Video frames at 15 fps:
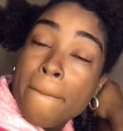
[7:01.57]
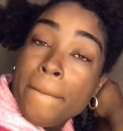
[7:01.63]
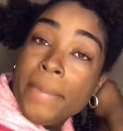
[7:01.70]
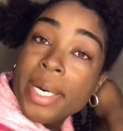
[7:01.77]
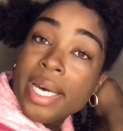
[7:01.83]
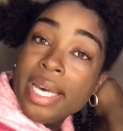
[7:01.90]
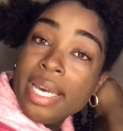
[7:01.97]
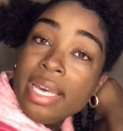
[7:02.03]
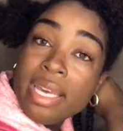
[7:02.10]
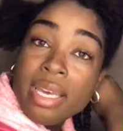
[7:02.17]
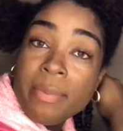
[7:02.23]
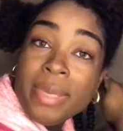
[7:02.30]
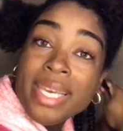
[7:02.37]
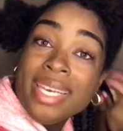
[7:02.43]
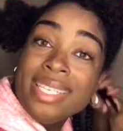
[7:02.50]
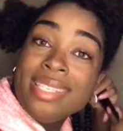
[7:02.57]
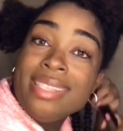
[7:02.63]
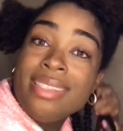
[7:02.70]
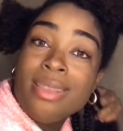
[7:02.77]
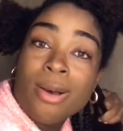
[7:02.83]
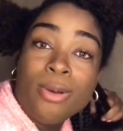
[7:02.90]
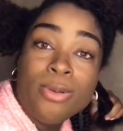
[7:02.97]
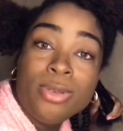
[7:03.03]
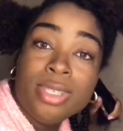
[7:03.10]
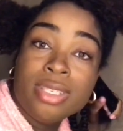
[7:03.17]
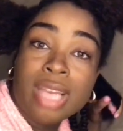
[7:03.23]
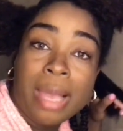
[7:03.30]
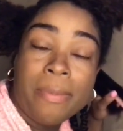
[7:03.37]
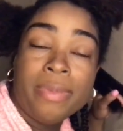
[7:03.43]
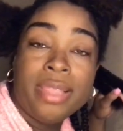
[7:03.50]
but because those
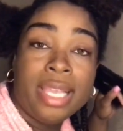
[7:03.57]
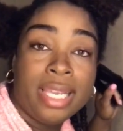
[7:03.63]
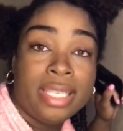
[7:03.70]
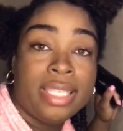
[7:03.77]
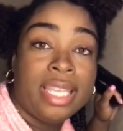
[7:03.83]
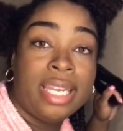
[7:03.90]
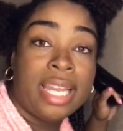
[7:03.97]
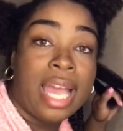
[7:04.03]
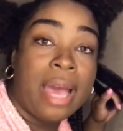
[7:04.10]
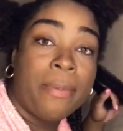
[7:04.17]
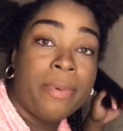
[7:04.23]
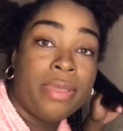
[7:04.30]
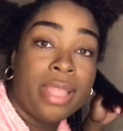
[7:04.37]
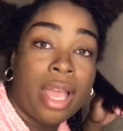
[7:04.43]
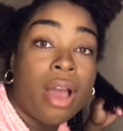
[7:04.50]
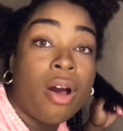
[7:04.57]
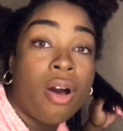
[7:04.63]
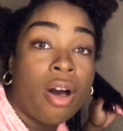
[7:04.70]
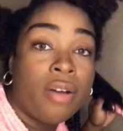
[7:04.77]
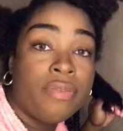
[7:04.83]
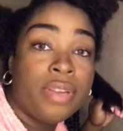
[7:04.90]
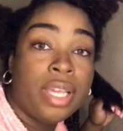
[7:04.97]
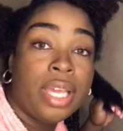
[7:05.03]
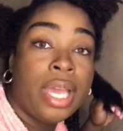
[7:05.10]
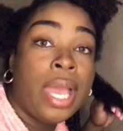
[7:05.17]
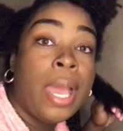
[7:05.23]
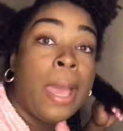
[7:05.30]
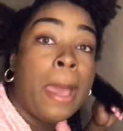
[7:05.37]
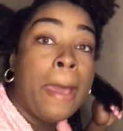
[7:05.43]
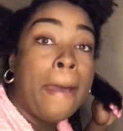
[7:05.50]
type of things didn't happen that often,
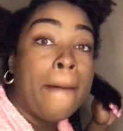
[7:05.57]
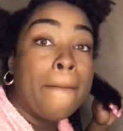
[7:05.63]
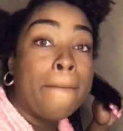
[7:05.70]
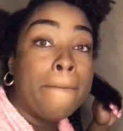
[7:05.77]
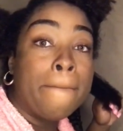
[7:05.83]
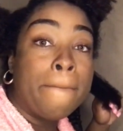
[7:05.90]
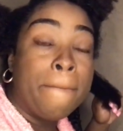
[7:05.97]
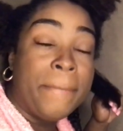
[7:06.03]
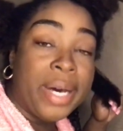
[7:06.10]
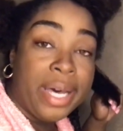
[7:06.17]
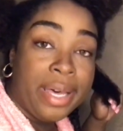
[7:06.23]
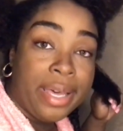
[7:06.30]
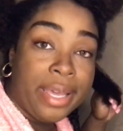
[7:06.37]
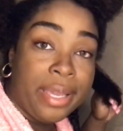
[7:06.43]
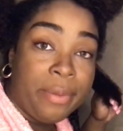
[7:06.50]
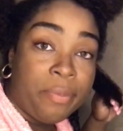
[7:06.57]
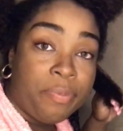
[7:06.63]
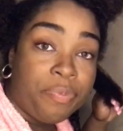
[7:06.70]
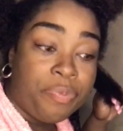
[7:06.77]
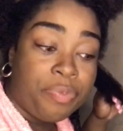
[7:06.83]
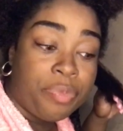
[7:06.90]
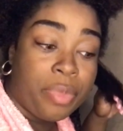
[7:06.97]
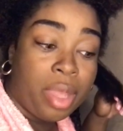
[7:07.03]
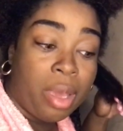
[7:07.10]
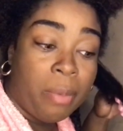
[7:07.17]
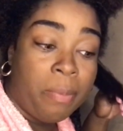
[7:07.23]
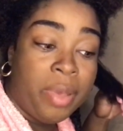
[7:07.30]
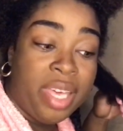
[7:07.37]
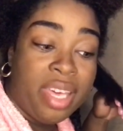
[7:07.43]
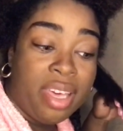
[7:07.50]
but
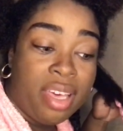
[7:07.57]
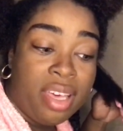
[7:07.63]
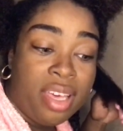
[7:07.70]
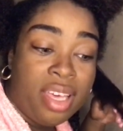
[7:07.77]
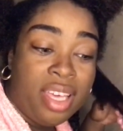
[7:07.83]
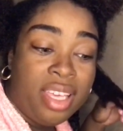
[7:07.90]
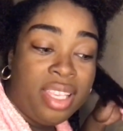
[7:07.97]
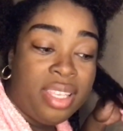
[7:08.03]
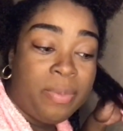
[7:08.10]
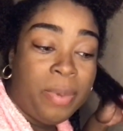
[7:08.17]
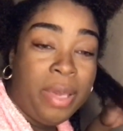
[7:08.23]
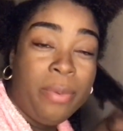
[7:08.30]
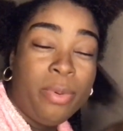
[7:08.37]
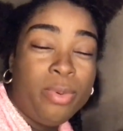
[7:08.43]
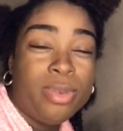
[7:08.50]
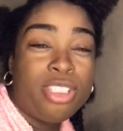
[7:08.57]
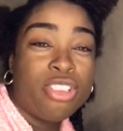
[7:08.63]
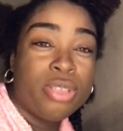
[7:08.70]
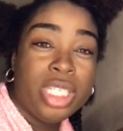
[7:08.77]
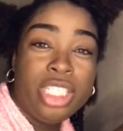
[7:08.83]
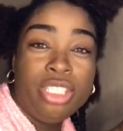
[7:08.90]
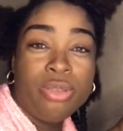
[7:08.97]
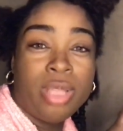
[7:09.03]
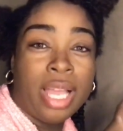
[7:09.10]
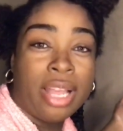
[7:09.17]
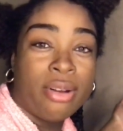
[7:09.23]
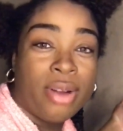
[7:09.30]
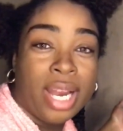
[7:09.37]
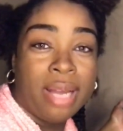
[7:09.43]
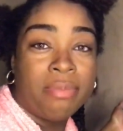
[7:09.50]
because people would treat you
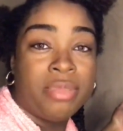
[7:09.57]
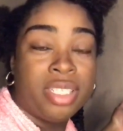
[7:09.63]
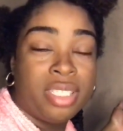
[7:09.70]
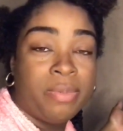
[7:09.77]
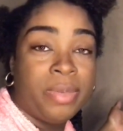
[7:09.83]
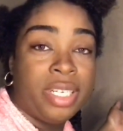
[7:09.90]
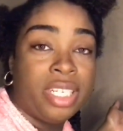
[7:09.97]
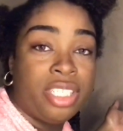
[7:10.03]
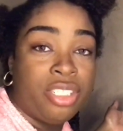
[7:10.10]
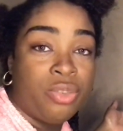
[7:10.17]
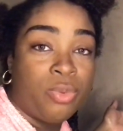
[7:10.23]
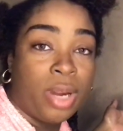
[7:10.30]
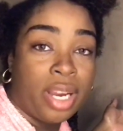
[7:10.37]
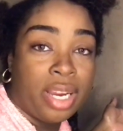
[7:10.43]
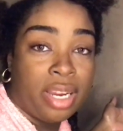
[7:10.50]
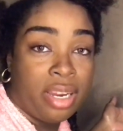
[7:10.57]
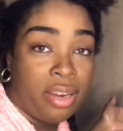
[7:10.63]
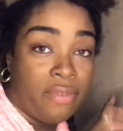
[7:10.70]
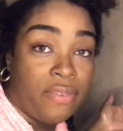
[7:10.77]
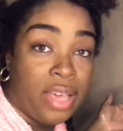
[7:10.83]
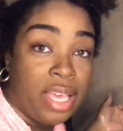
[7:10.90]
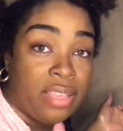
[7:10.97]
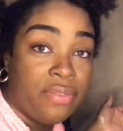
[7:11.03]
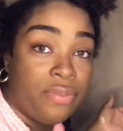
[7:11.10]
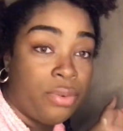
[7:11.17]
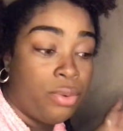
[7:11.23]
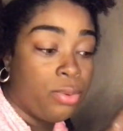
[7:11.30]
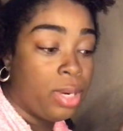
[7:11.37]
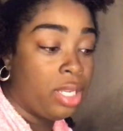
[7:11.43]
like crap just because you working in a fast food